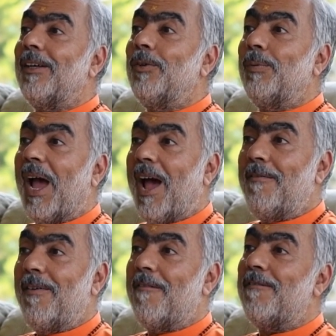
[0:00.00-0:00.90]
to have
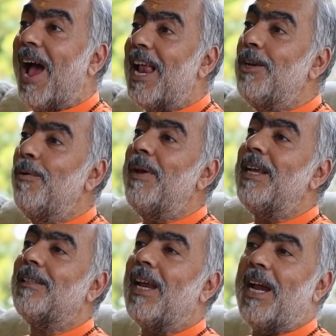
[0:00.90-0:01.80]

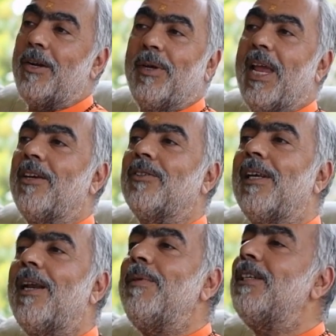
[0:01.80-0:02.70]
value-based education,
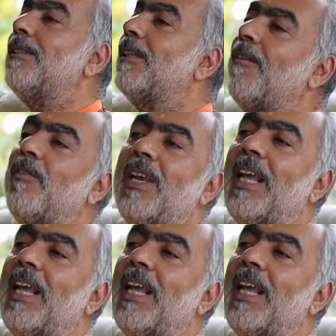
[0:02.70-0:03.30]
let me just give you an